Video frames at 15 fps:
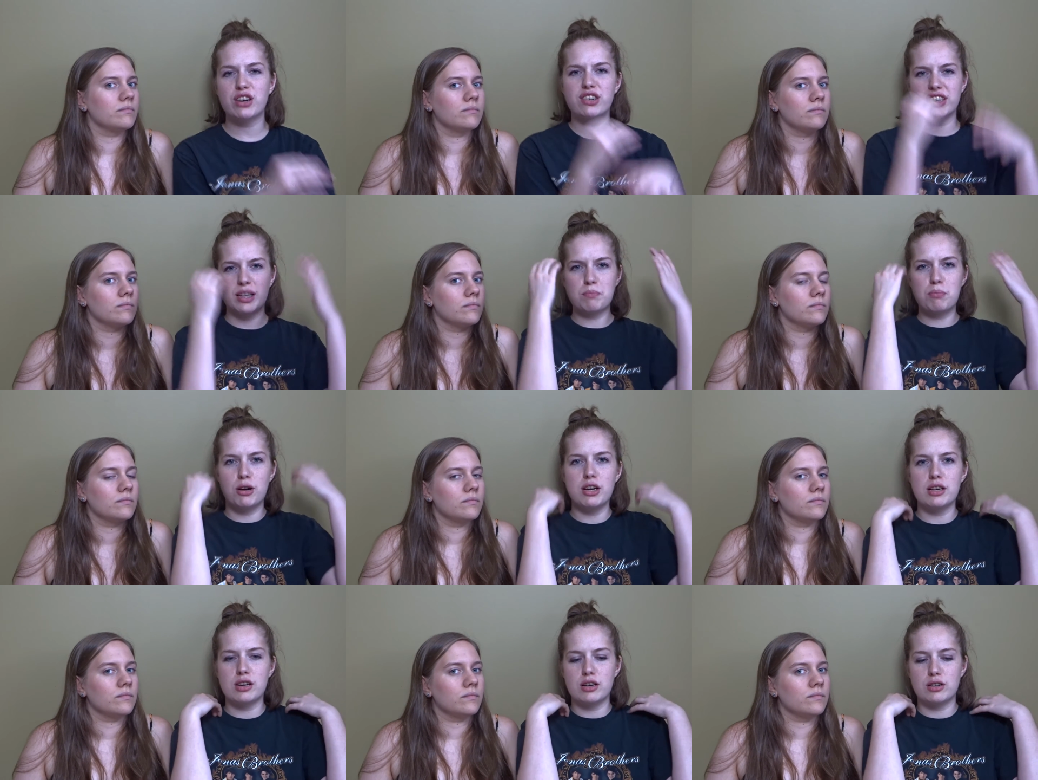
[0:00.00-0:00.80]
Speaker 1: because they
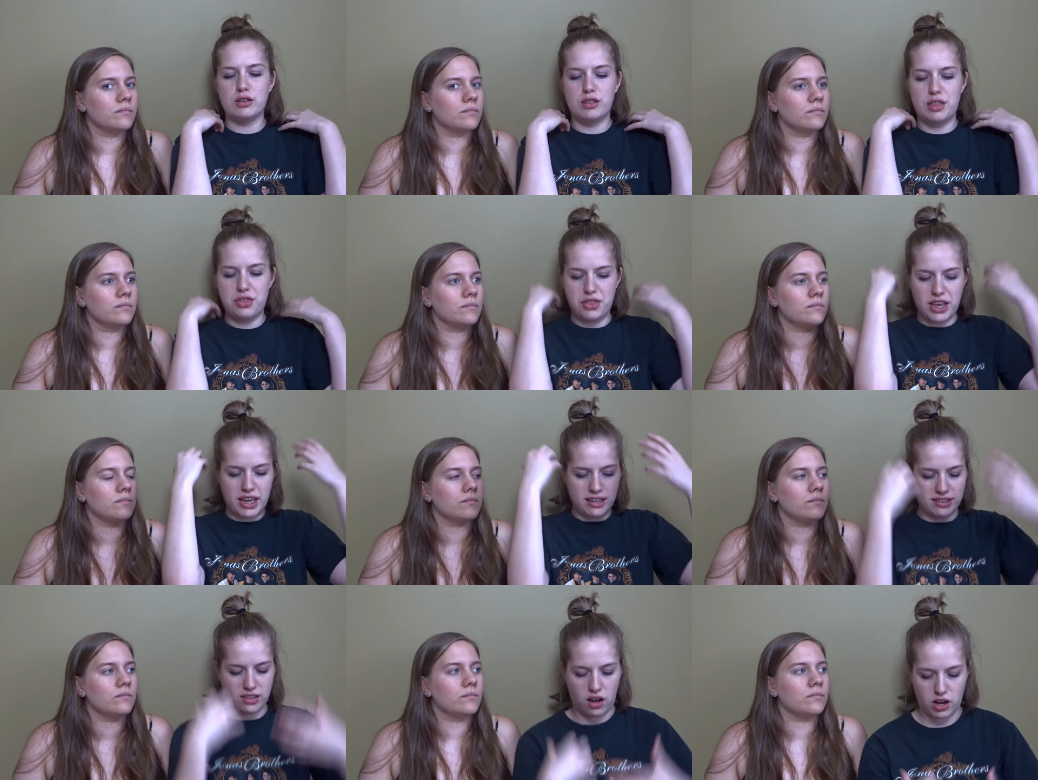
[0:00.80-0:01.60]
put
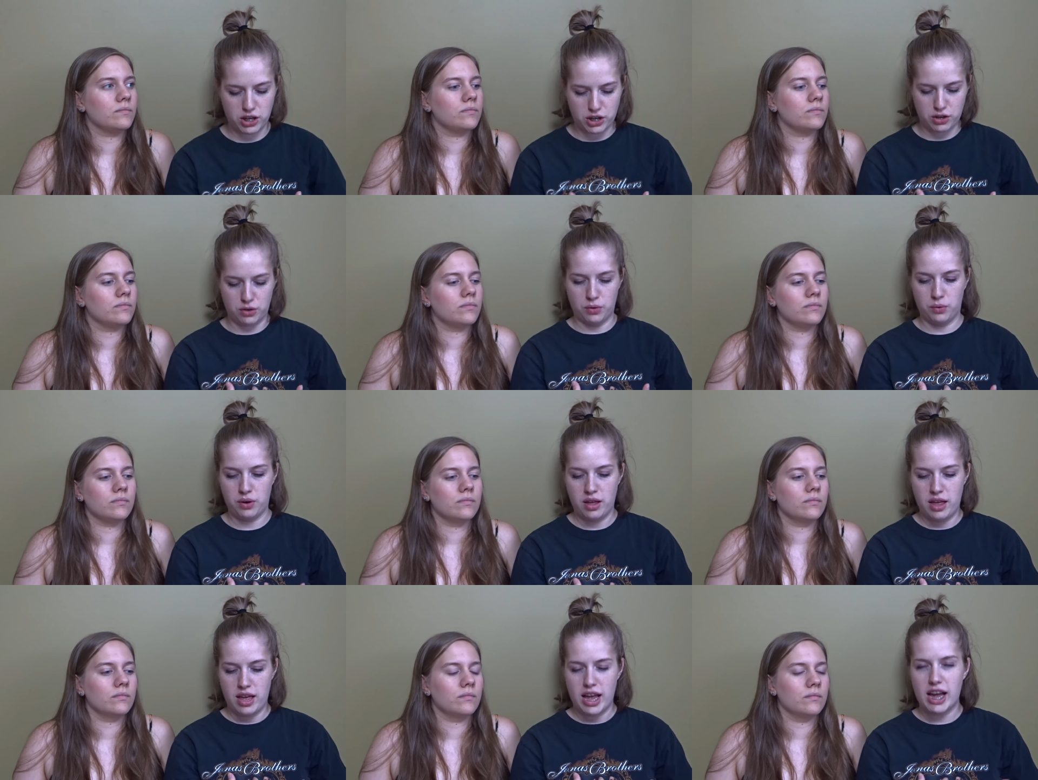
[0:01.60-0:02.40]
things on
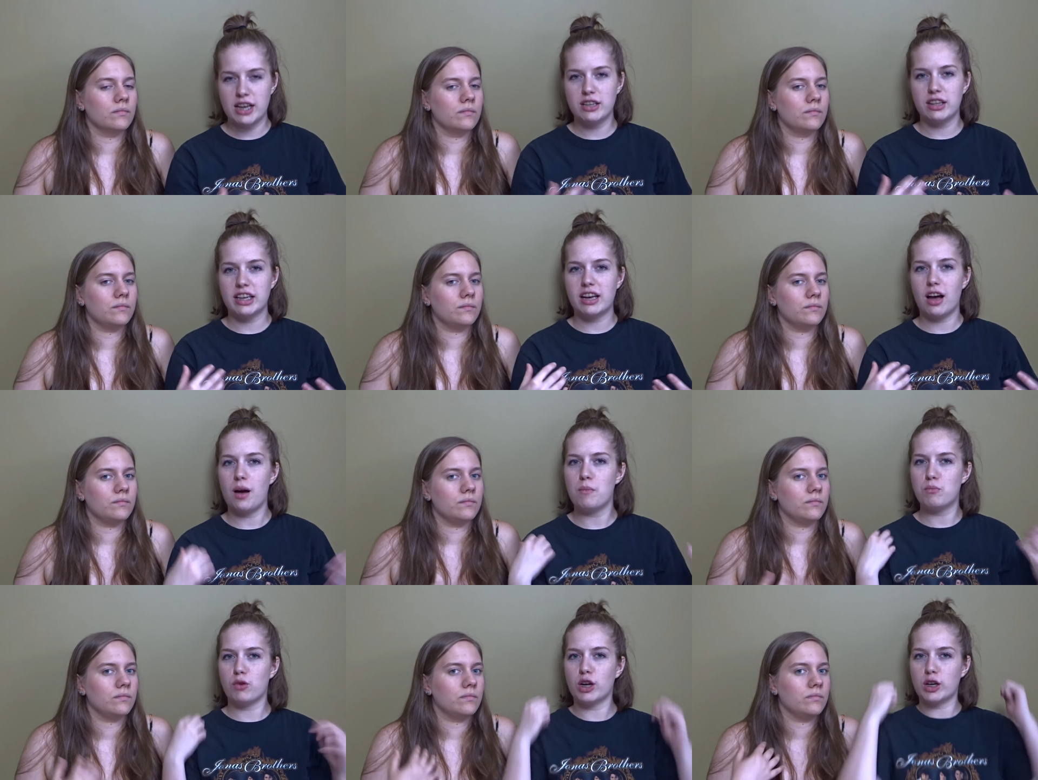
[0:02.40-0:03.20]
you, like
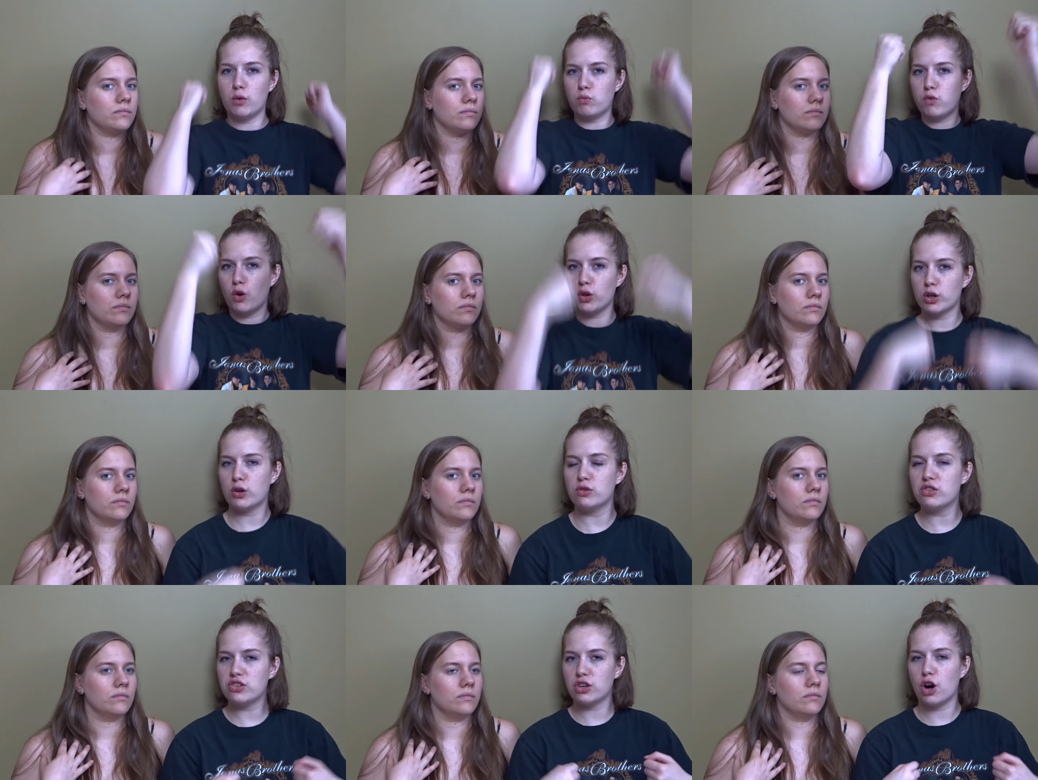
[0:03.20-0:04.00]
a roller
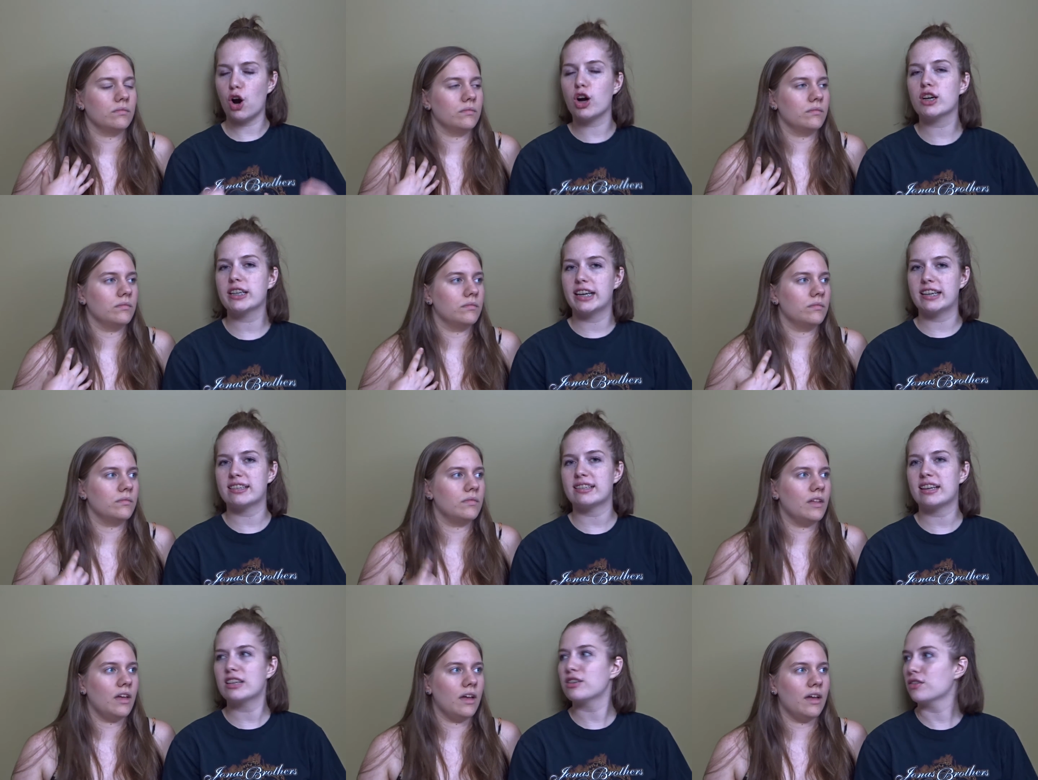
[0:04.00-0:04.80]
coaster
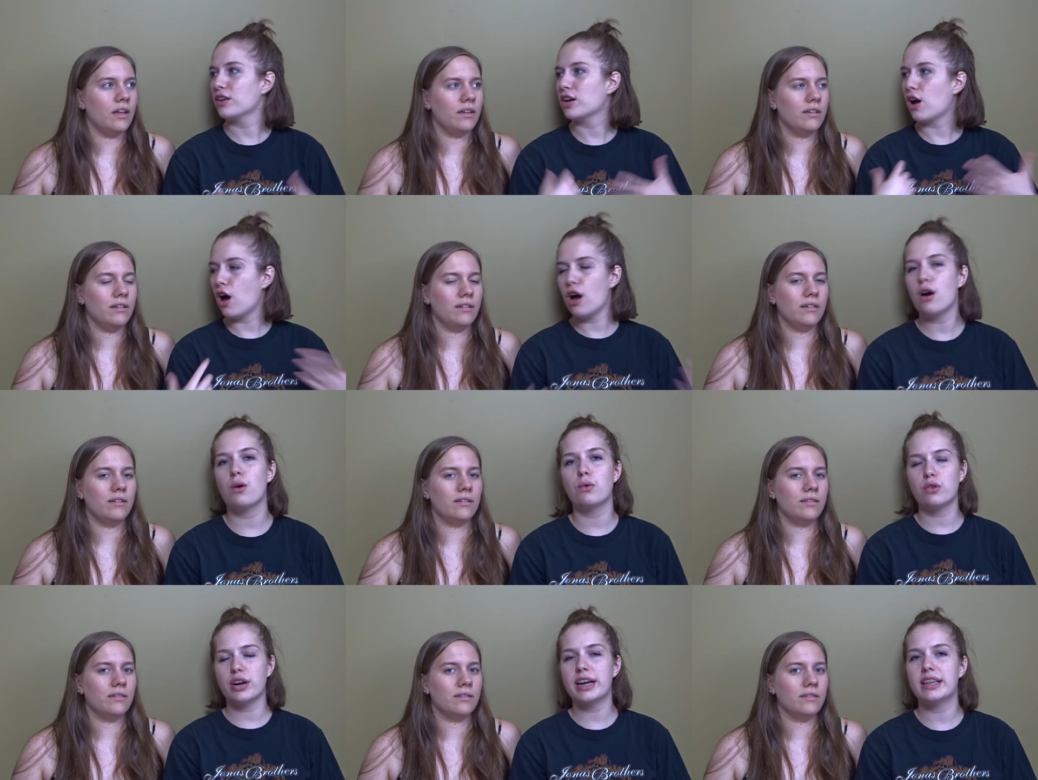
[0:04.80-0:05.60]
harness, and you're like,
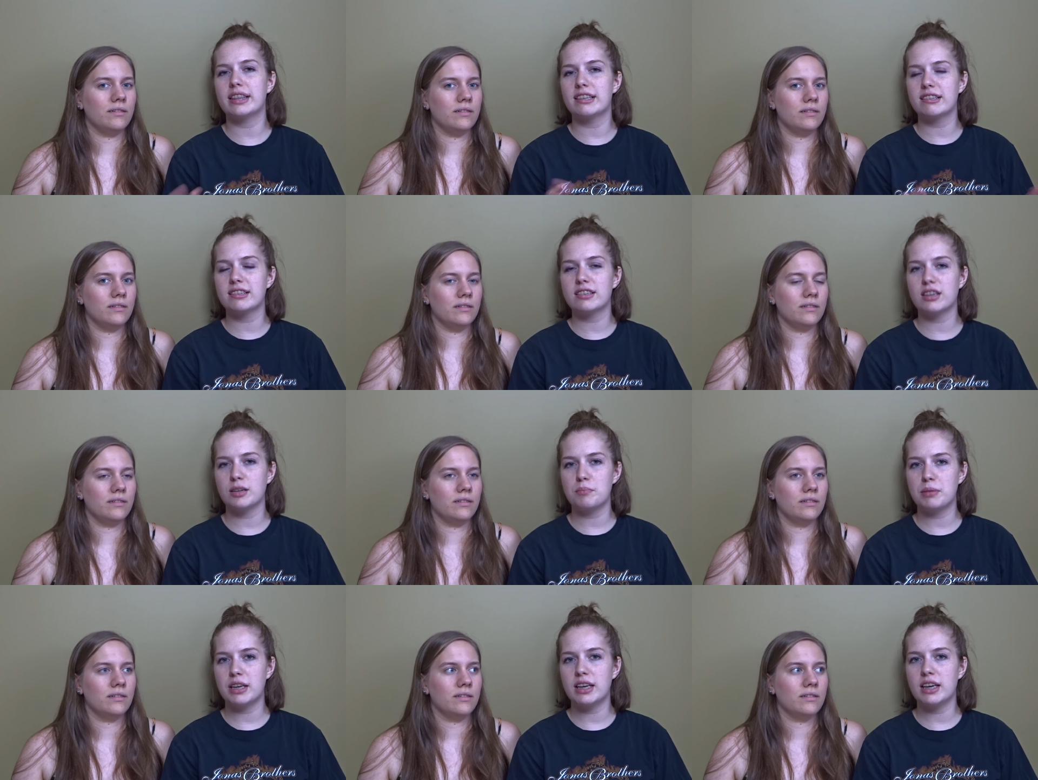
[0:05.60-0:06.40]
oh great, this is
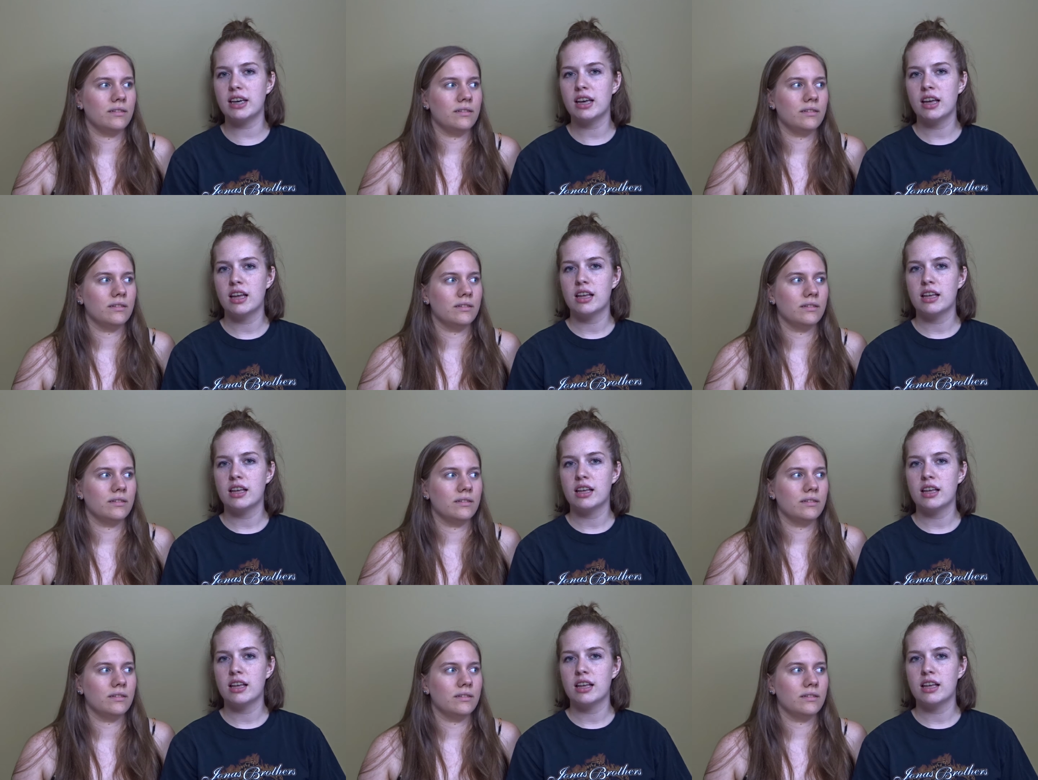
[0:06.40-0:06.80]
going to be...